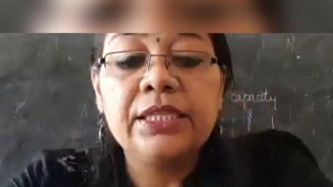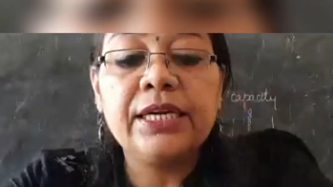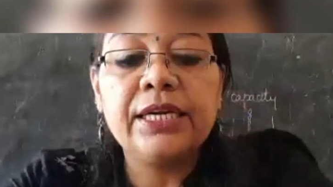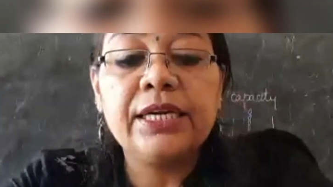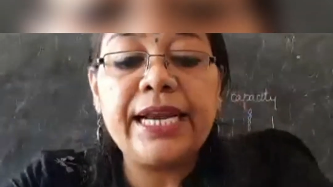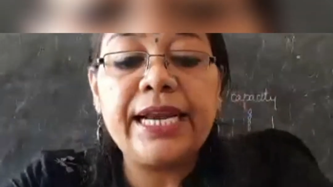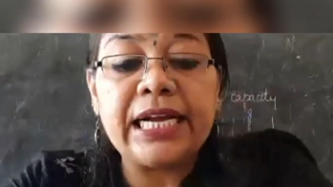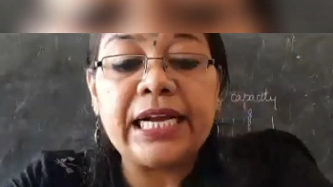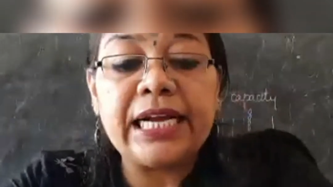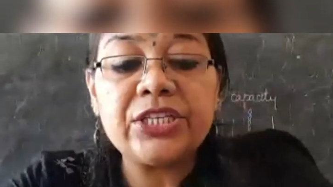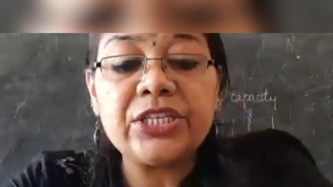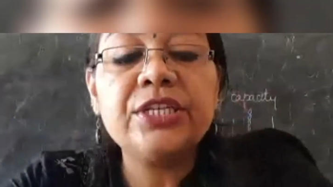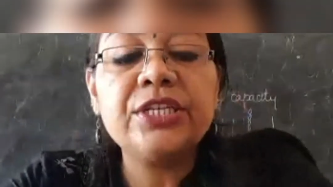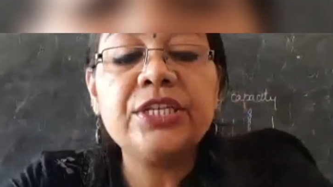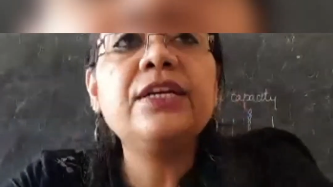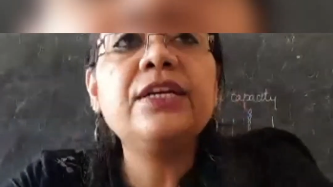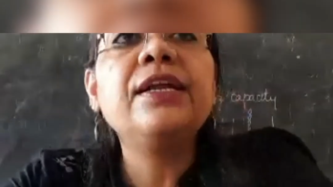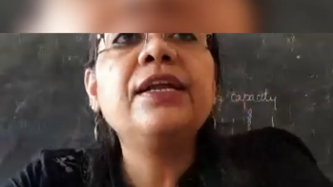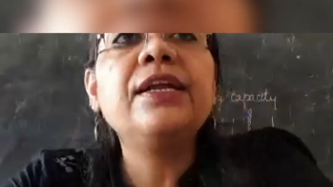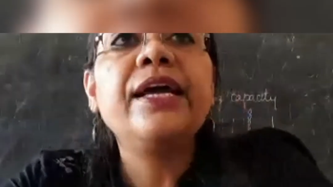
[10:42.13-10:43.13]
The
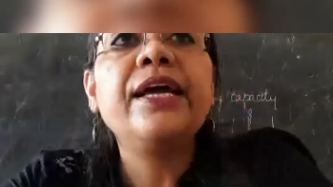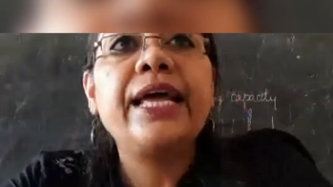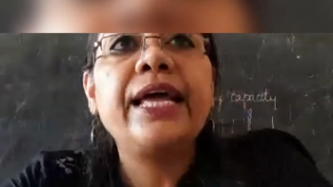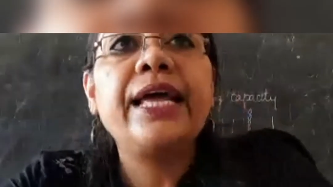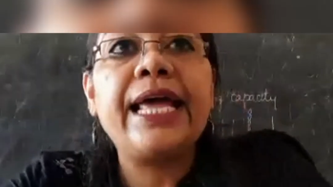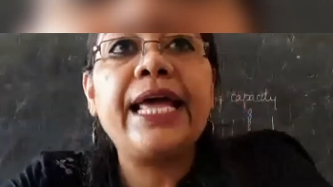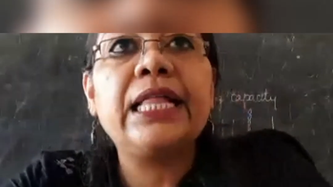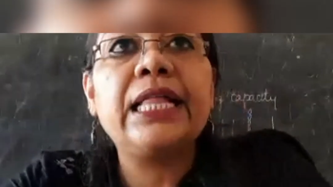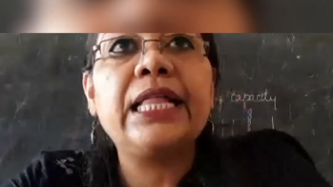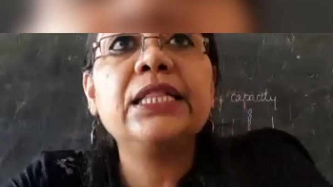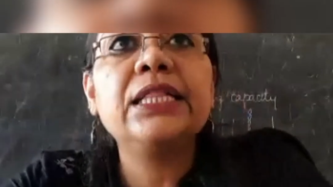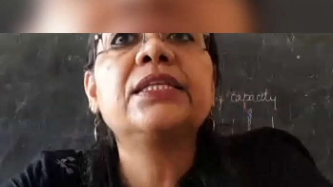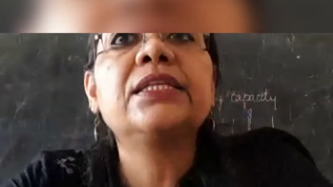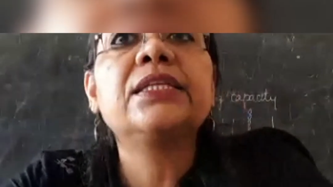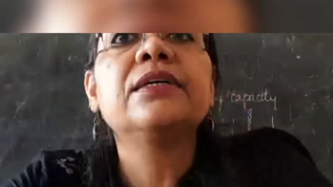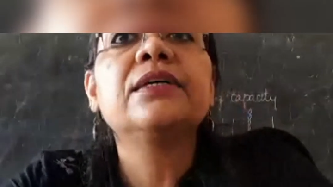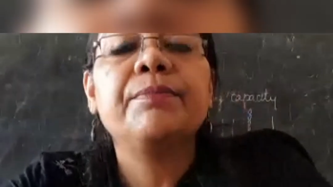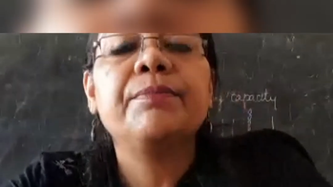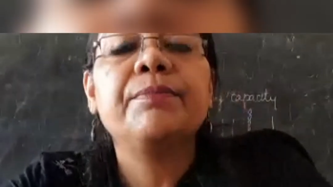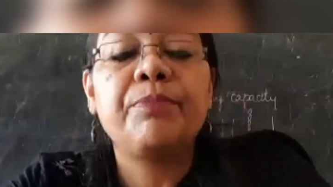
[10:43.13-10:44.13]
National Health
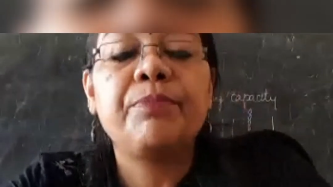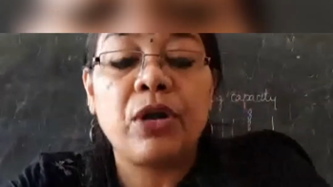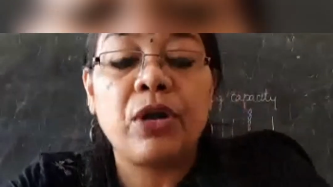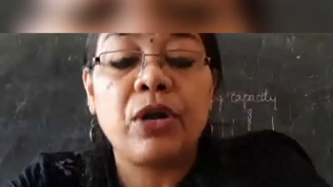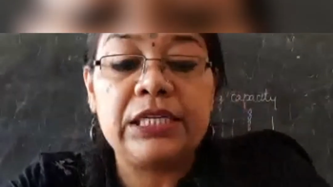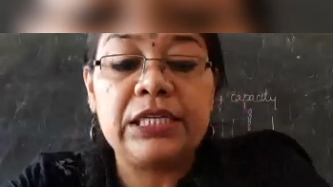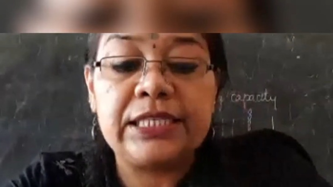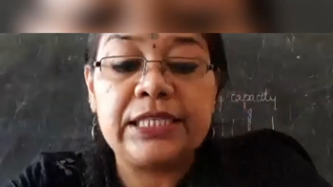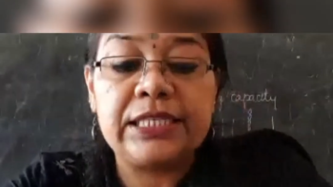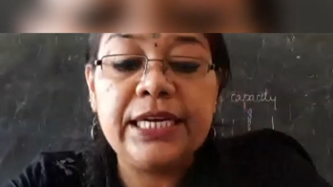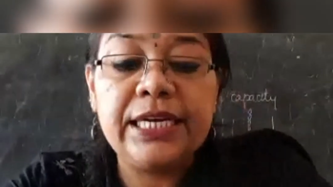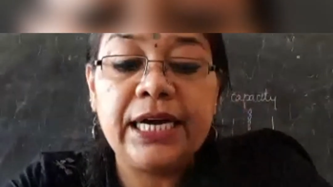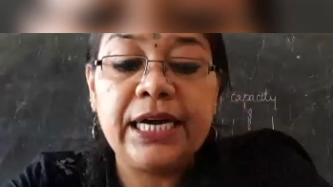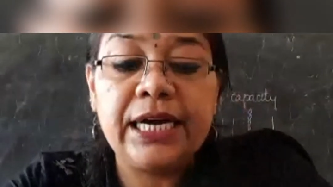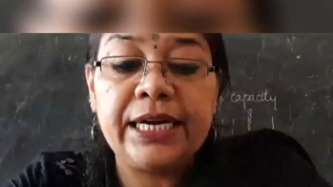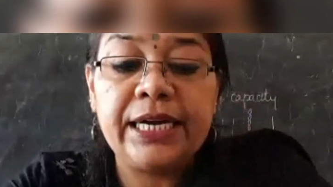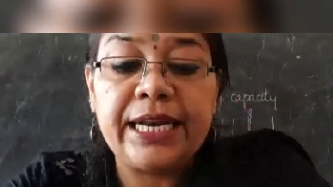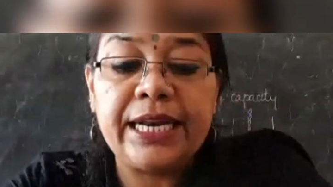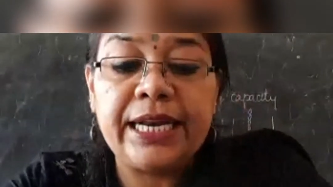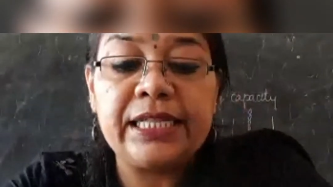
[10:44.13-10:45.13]

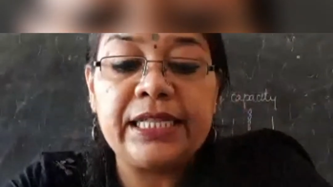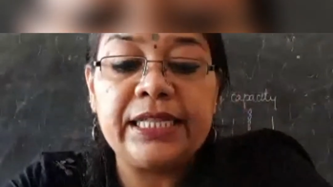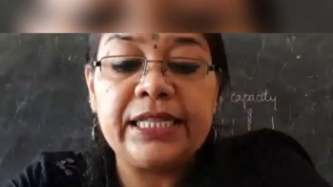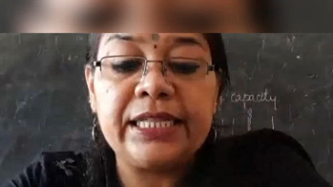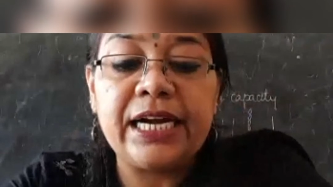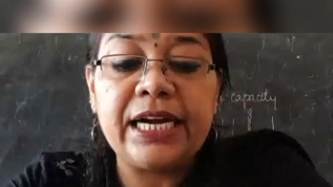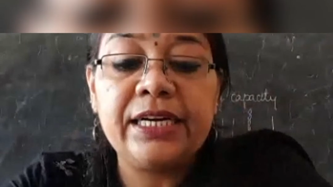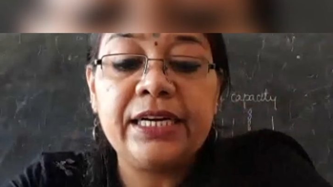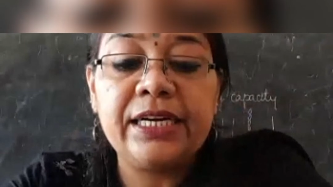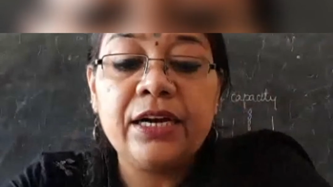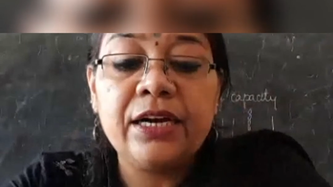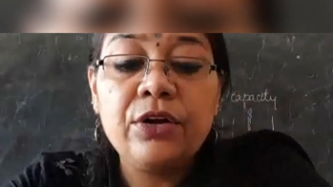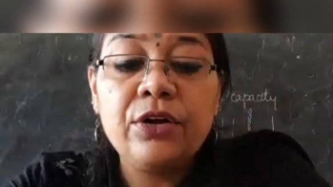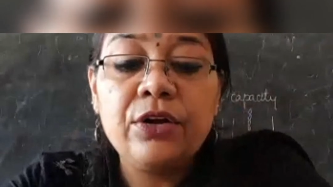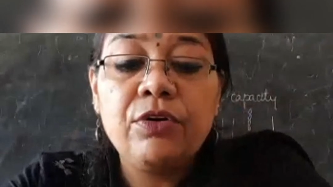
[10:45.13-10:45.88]
Policy, underline that,